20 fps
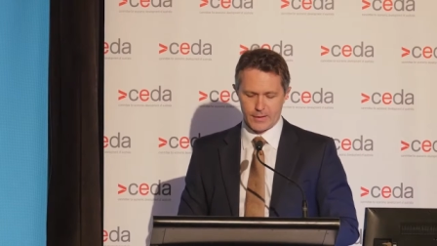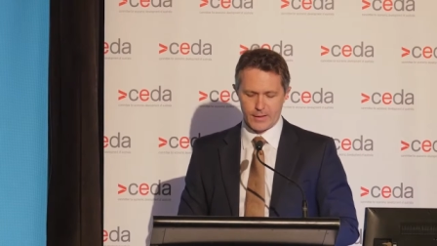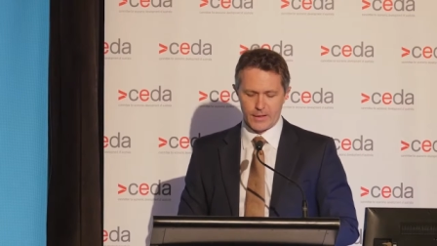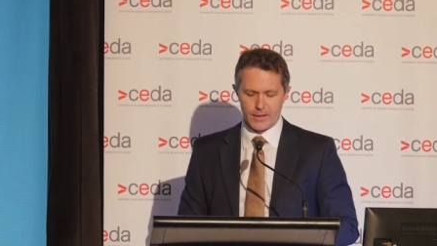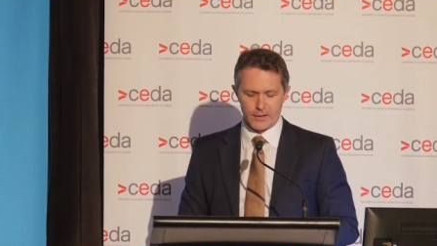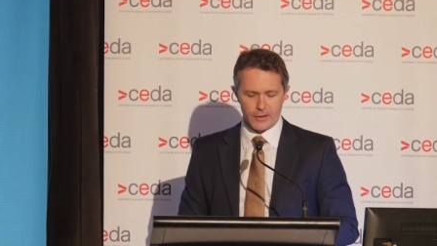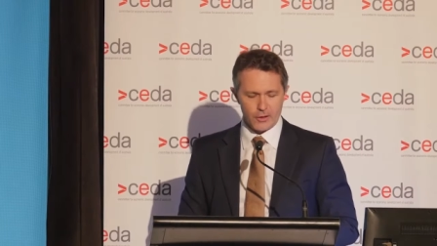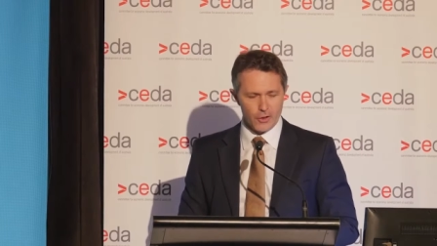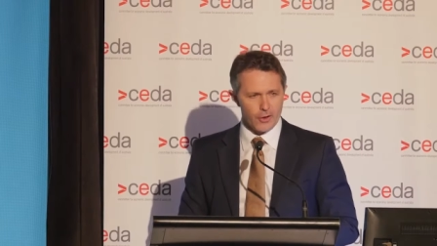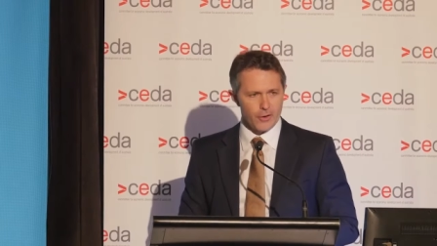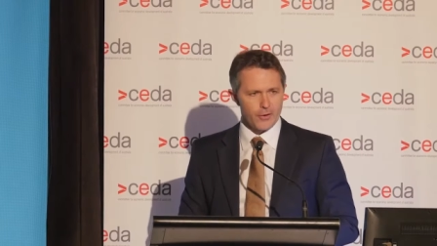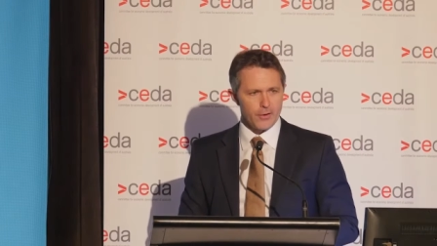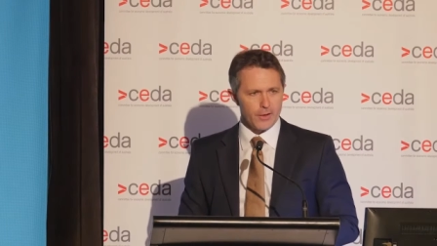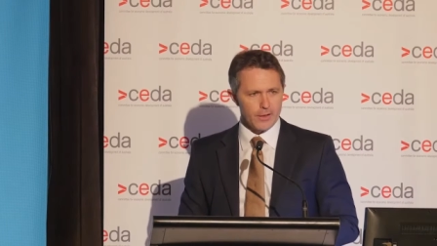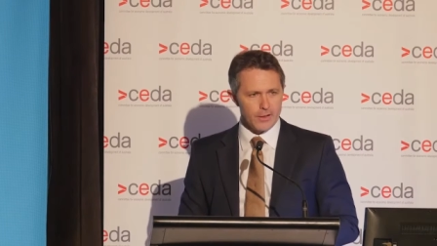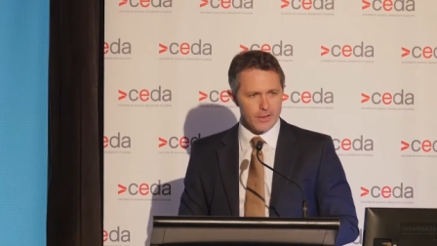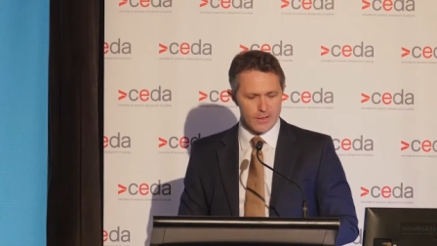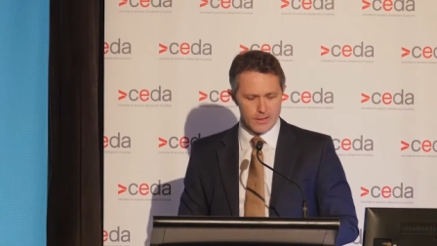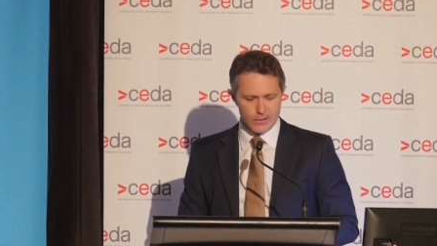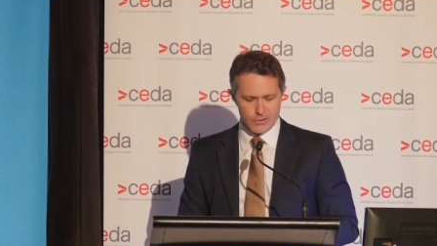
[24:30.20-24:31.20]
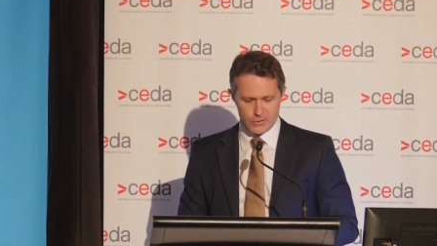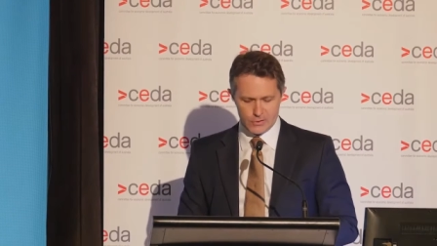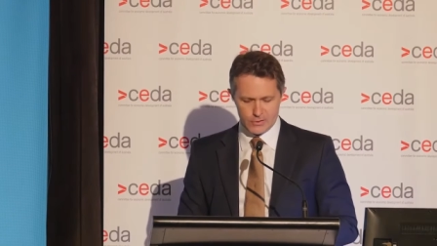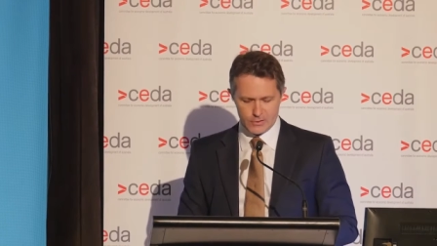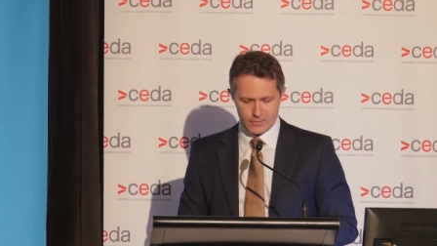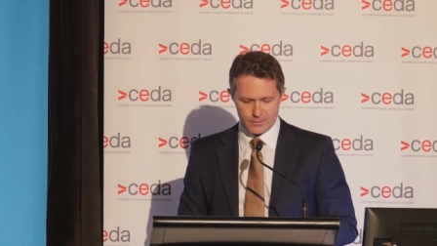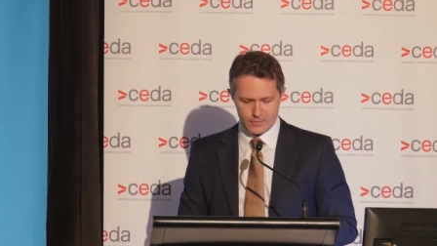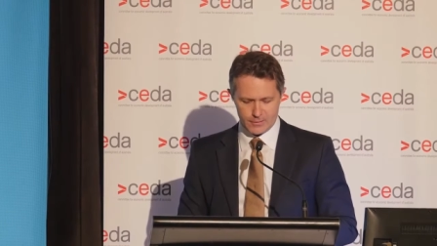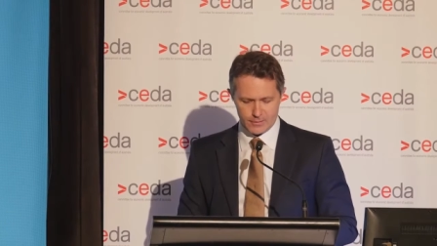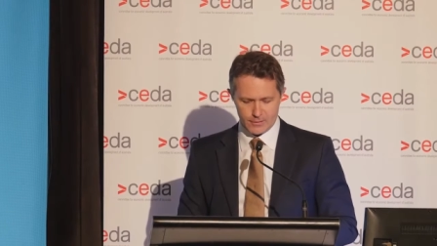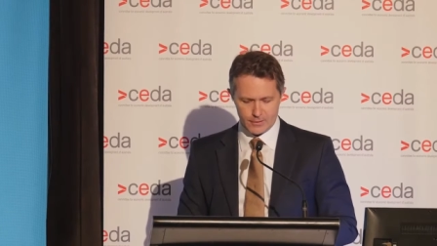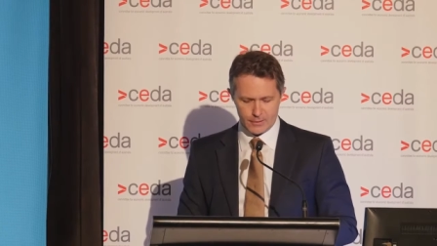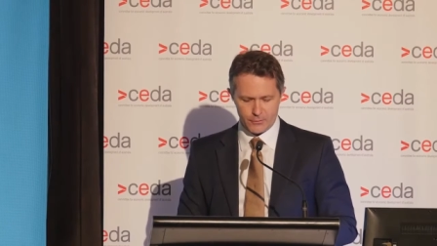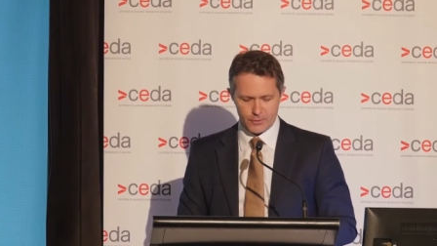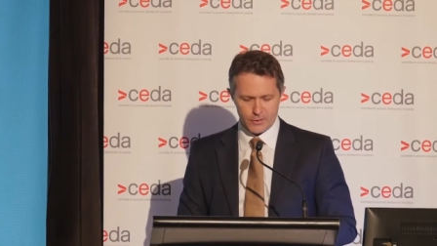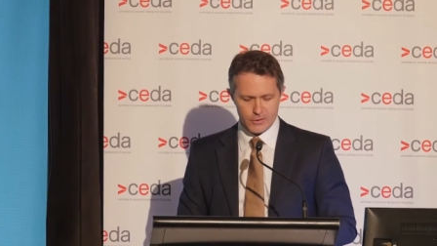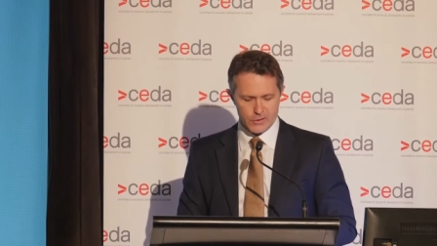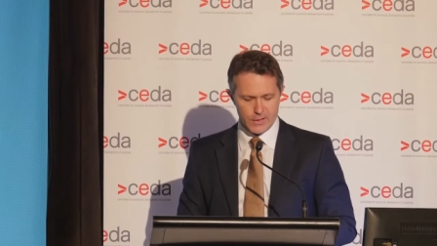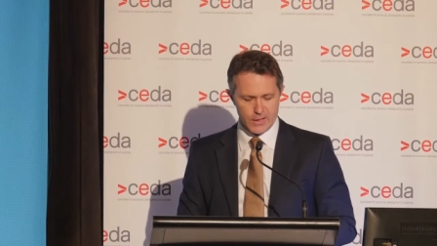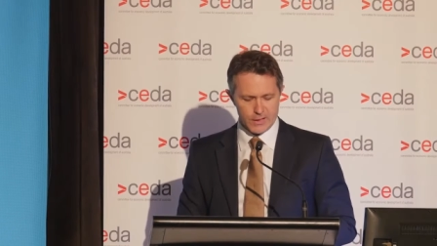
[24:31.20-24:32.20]
And the irony is, if
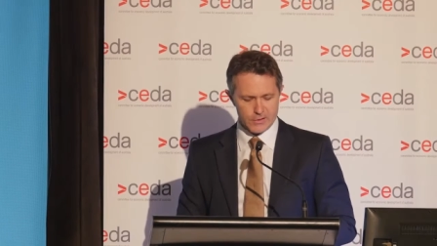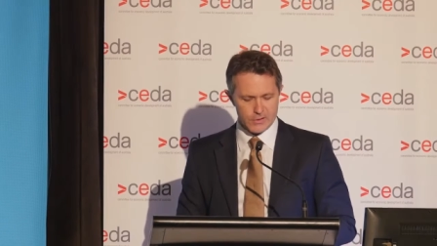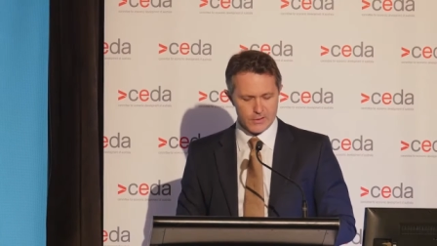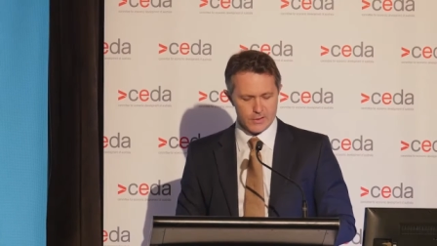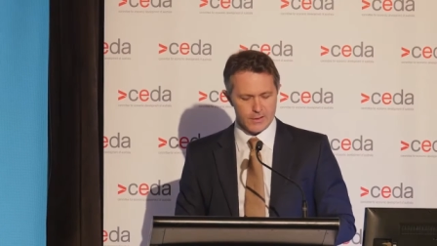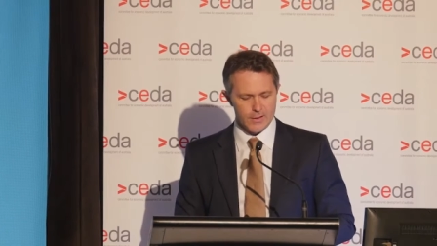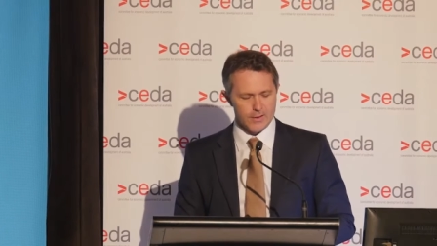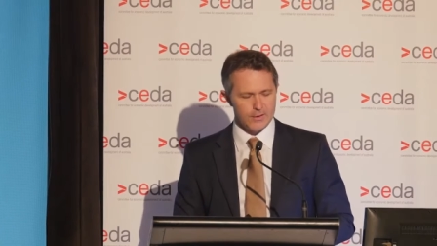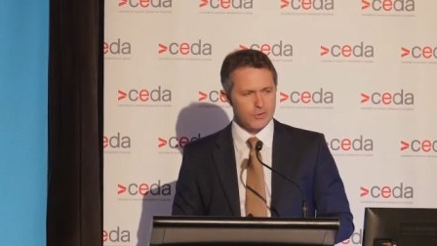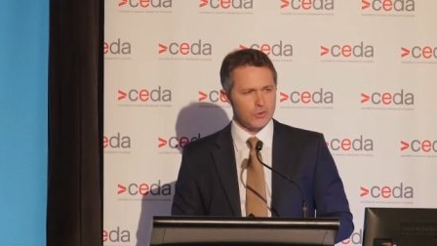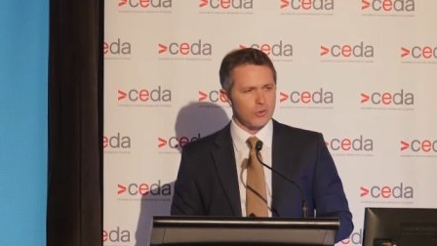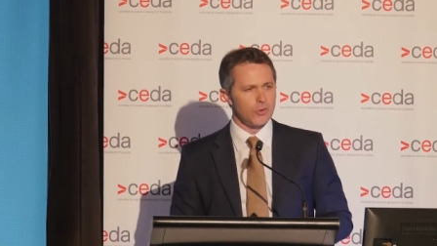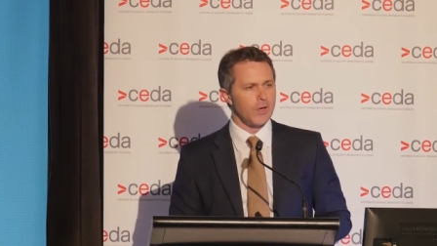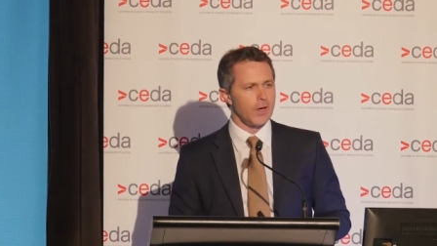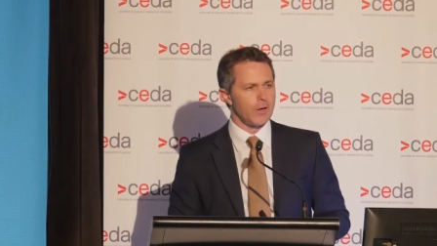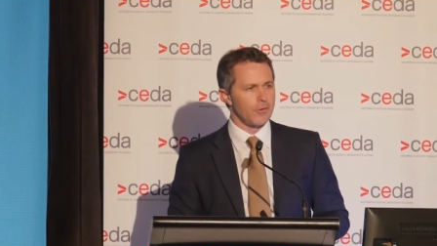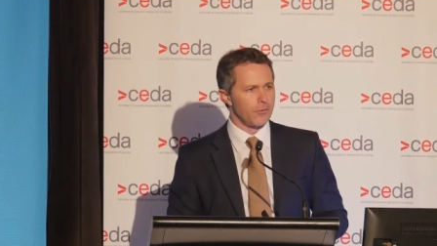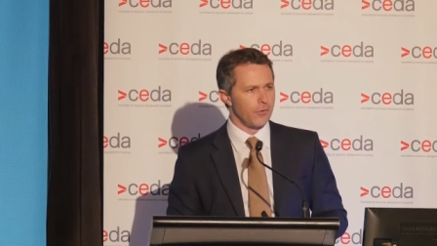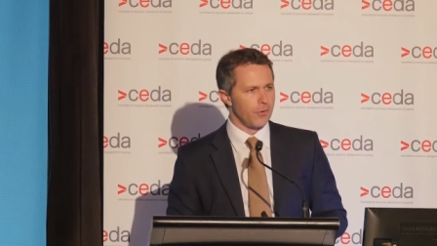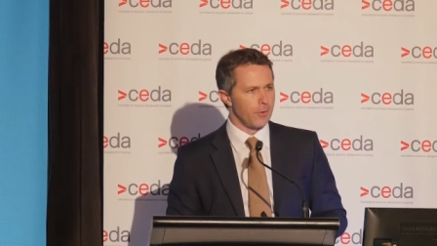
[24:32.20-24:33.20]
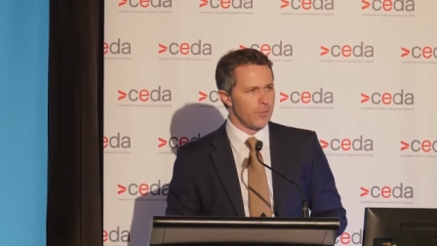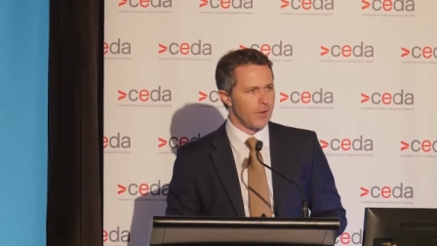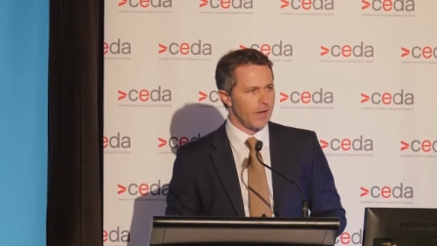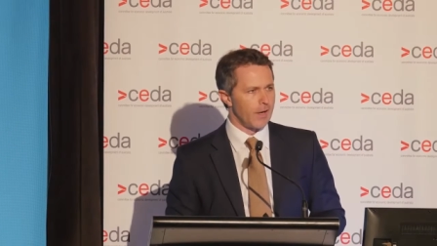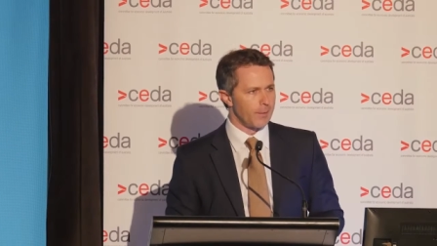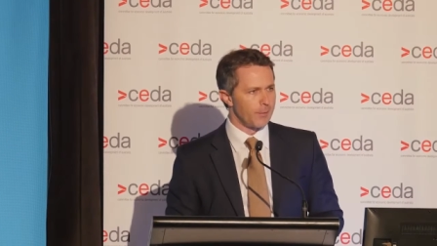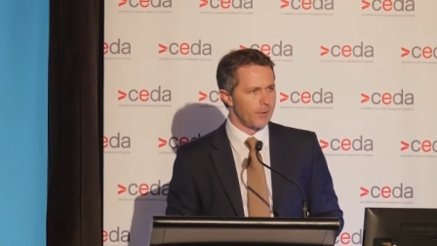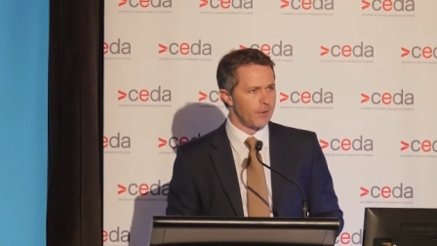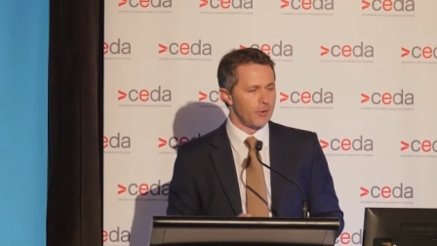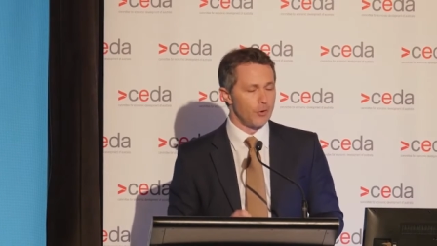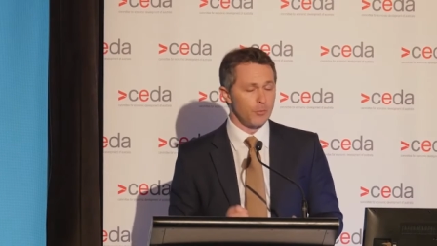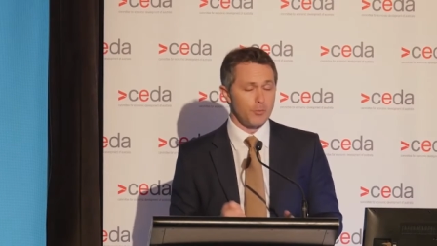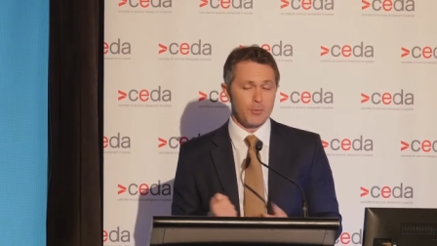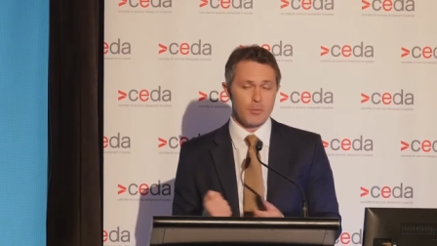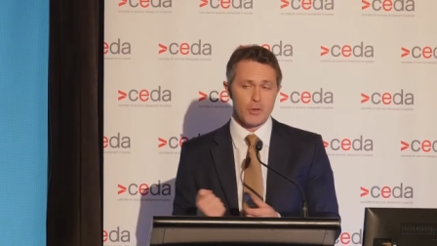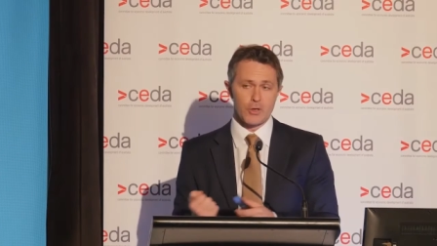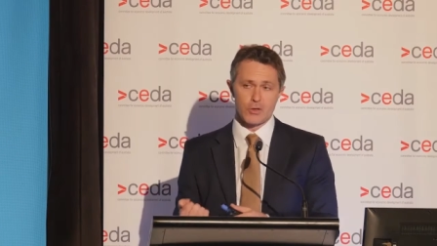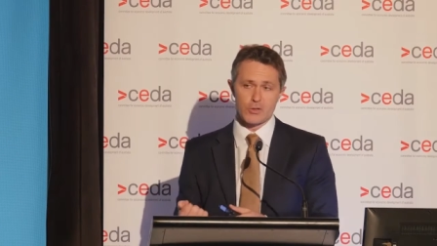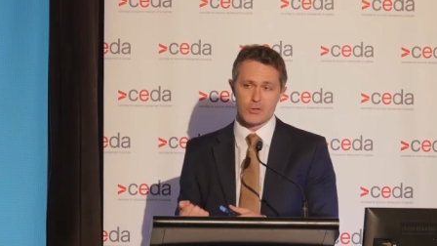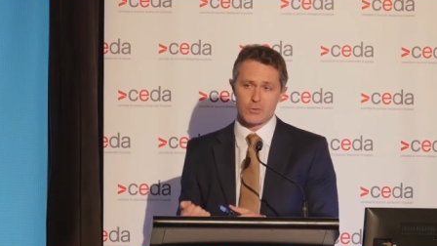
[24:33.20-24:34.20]
these cuts do get through the parliament, it'll be
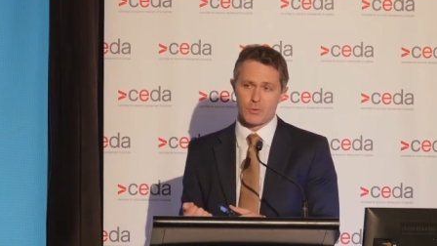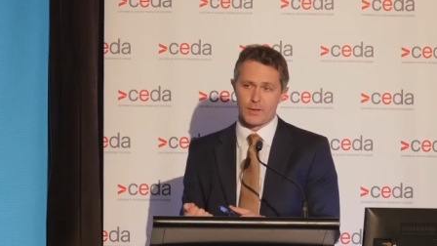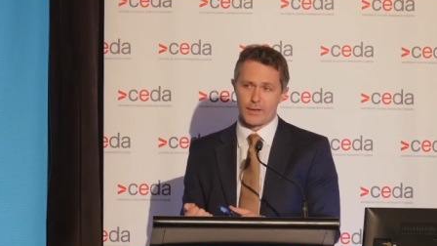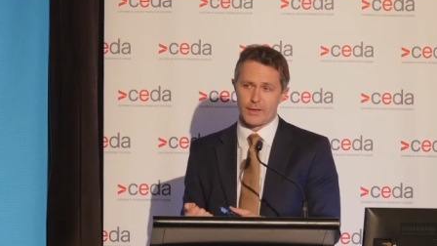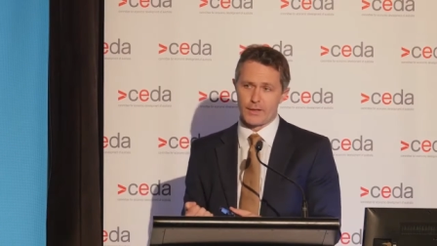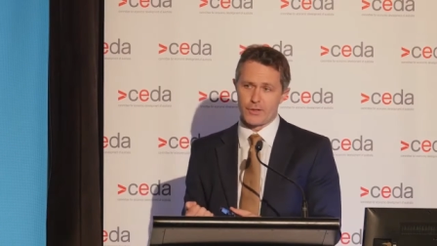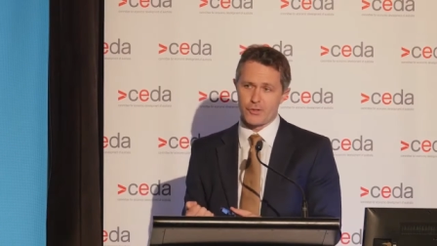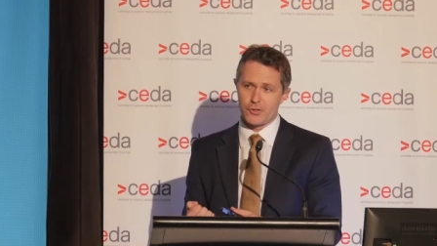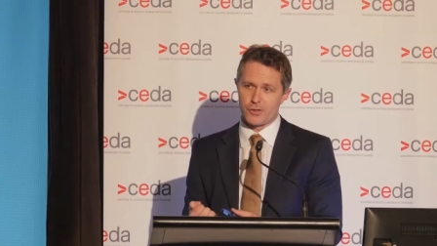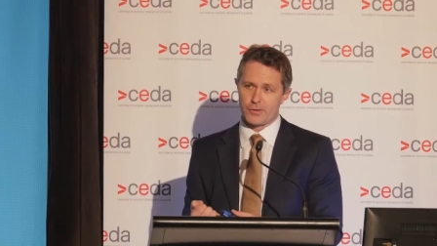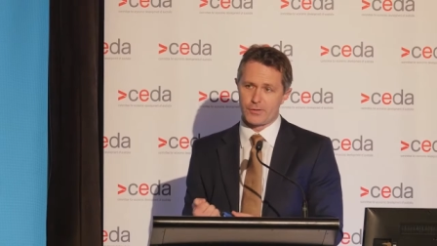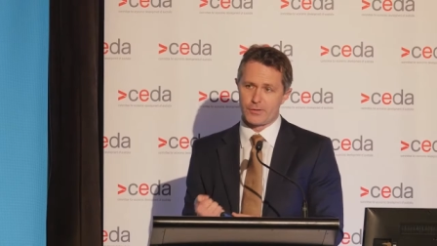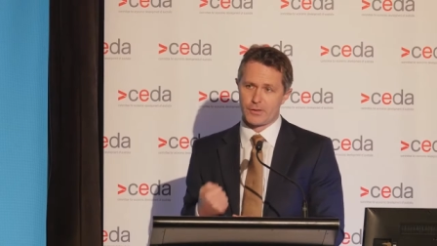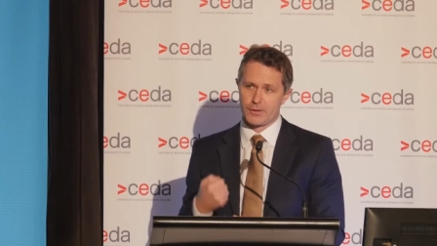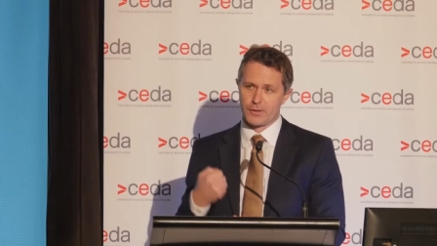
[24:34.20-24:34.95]
because of One Nation.